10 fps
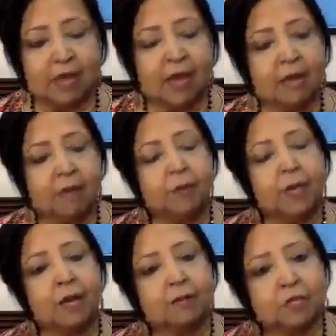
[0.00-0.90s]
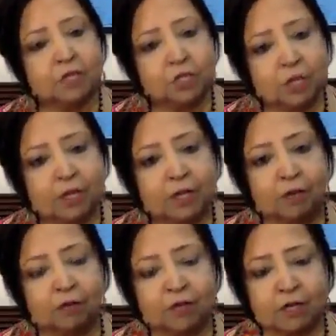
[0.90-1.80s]
And it becomes a journey
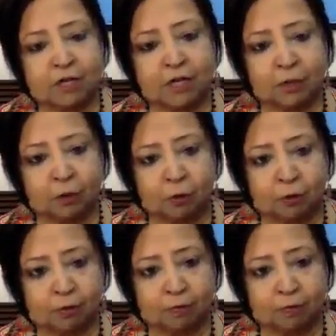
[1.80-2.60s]
of returning home.